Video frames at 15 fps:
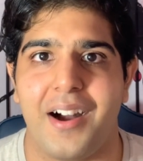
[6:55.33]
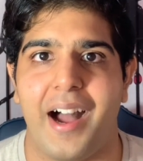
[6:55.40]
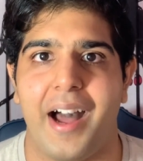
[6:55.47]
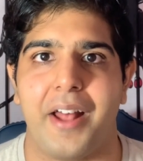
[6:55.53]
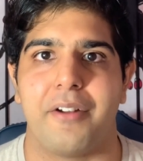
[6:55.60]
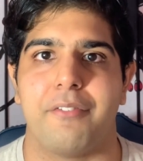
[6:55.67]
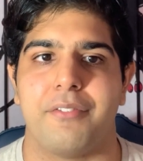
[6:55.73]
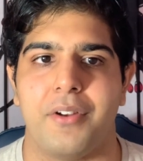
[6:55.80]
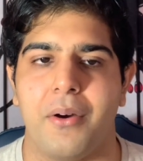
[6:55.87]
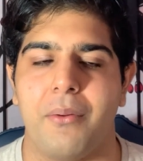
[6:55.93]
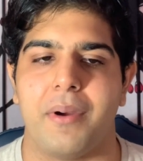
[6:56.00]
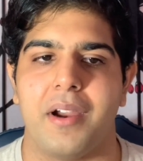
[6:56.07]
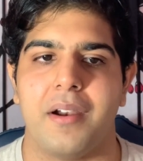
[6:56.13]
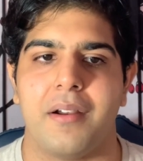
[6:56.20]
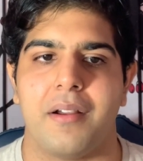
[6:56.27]
out of
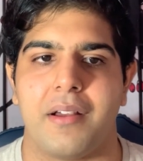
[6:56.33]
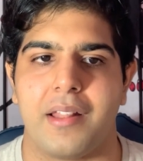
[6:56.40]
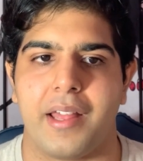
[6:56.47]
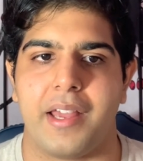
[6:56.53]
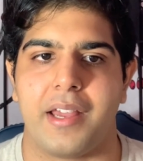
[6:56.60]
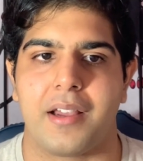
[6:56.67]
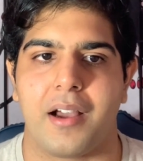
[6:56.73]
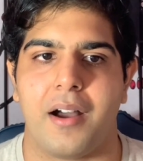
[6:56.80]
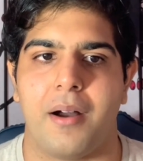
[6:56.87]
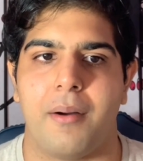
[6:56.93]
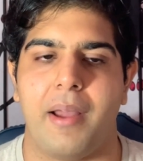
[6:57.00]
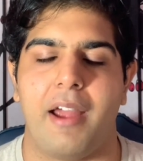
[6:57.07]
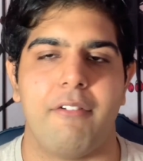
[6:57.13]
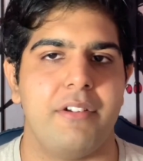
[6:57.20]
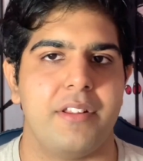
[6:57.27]
nowhere. Like
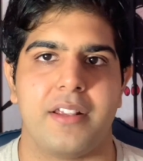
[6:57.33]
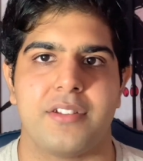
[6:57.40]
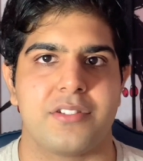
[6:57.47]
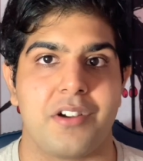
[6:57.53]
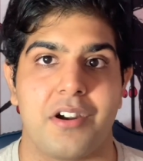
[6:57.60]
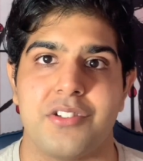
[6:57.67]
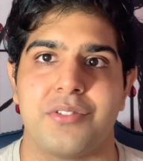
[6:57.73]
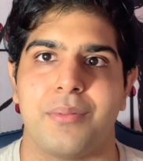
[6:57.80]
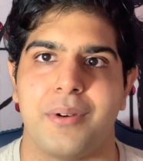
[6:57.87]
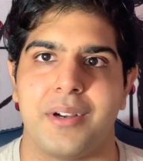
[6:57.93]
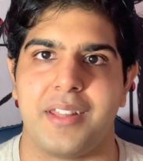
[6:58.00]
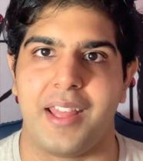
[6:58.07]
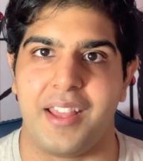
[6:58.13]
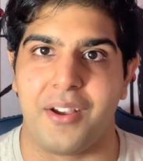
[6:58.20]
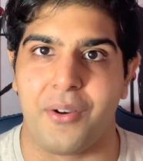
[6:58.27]
everything starts
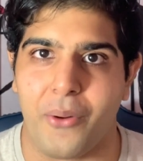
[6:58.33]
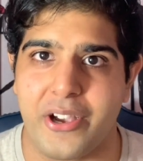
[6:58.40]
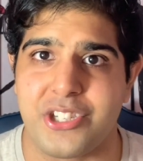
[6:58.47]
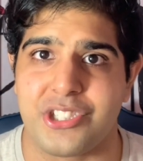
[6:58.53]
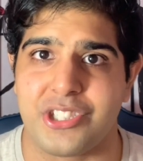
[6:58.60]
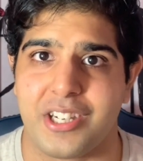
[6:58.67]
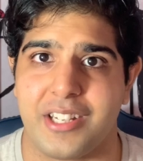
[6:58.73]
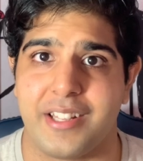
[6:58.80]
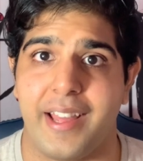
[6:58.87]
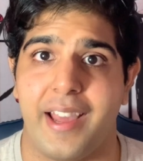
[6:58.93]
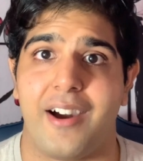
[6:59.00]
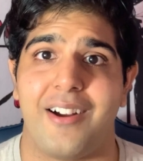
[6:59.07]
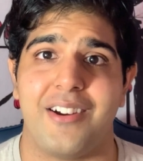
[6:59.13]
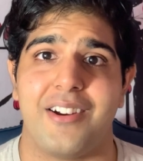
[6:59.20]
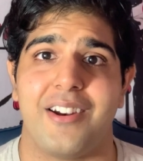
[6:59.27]
with a question,
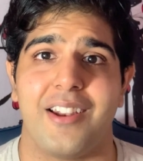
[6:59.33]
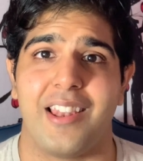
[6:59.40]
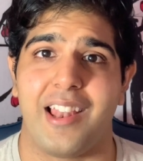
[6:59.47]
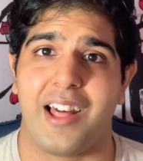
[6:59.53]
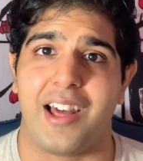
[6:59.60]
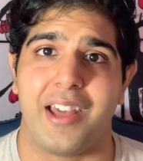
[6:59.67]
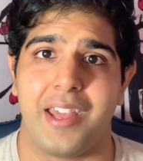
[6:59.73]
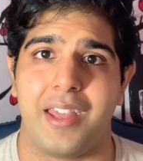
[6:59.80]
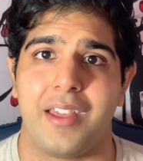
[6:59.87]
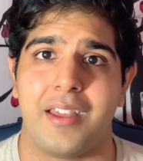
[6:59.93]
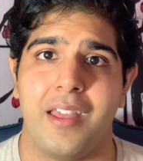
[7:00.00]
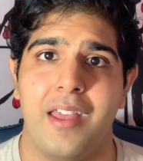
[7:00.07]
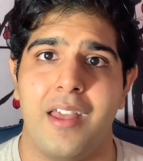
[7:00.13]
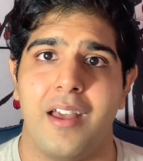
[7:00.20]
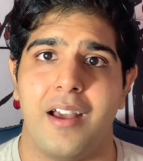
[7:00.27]
that
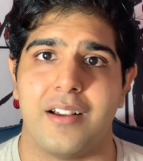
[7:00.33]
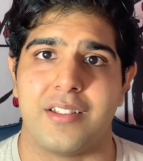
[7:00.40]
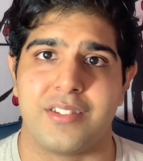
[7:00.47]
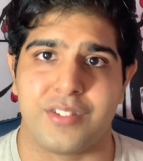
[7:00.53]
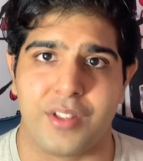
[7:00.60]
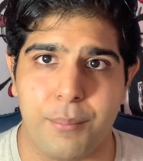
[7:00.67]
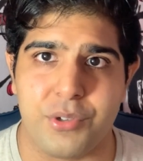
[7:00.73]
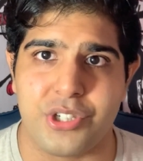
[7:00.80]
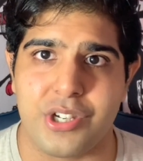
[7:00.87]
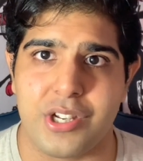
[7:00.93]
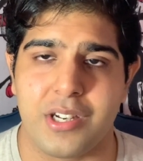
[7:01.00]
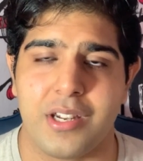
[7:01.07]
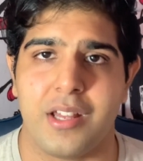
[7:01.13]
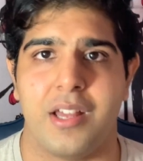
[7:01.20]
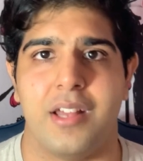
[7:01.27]
underlying
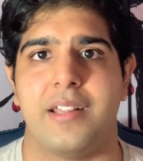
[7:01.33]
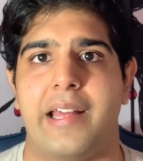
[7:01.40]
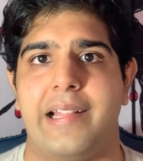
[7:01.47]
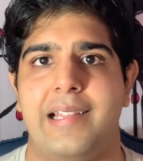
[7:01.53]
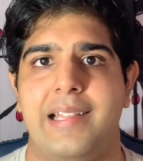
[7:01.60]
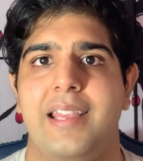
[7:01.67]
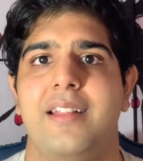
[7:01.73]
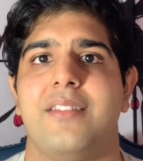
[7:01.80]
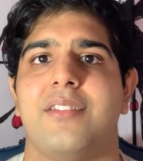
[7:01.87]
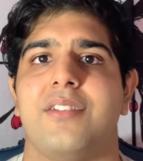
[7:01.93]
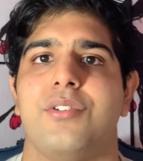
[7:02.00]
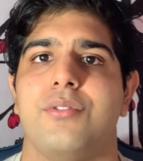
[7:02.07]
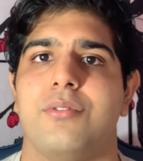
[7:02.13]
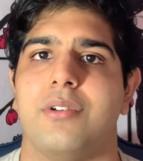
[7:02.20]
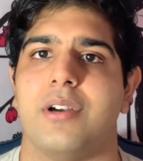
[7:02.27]
assumption that leads
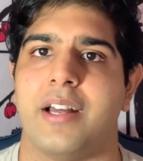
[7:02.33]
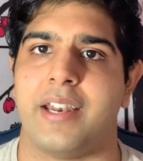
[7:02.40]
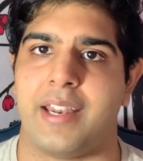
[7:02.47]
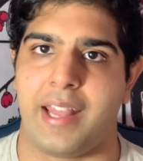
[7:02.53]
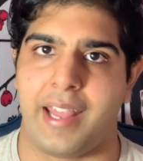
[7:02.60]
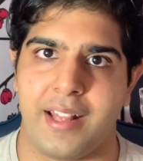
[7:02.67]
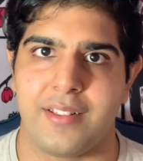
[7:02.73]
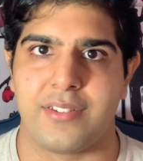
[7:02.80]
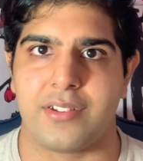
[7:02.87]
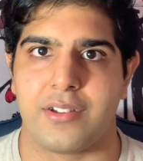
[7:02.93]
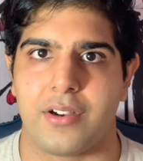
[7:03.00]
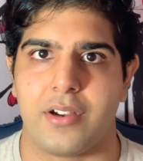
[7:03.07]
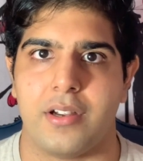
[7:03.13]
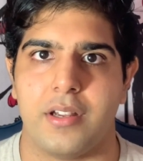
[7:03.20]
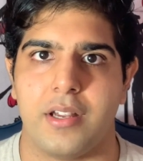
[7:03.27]
to an
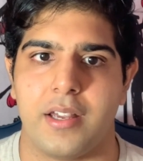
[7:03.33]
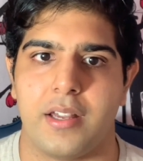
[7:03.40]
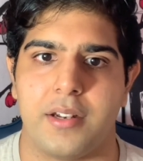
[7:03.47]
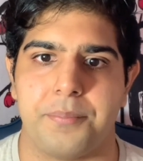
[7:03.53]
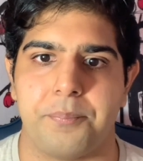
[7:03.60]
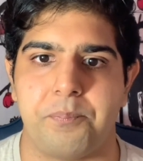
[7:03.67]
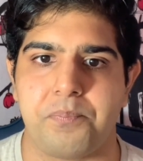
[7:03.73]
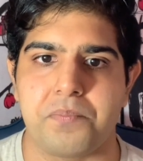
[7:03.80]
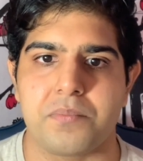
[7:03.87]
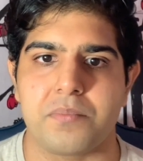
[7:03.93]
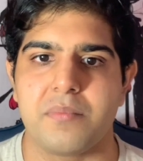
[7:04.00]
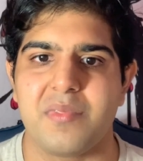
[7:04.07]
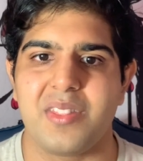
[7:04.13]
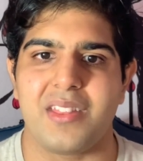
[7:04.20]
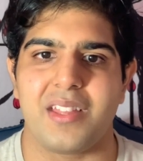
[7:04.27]
answer. And
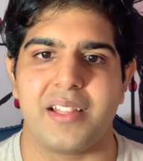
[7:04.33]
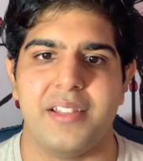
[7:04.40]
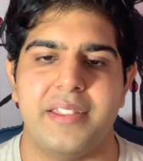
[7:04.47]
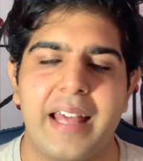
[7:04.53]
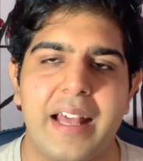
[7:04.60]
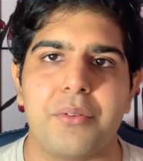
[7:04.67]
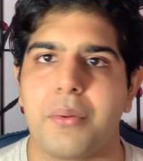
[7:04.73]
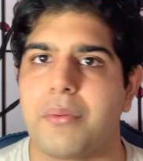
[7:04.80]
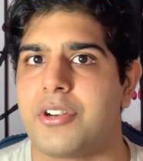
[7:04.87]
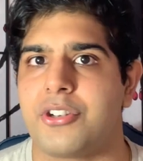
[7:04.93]
that's what